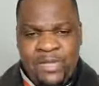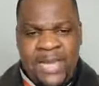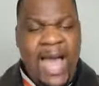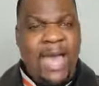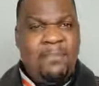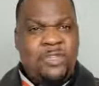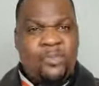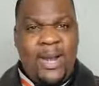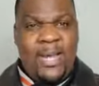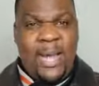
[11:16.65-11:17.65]
Time is
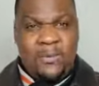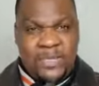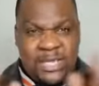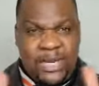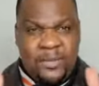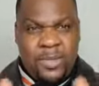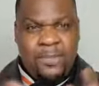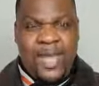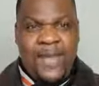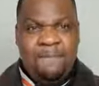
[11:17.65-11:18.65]
running out. Stick to the
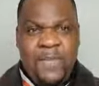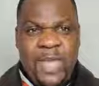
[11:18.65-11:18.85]
plan.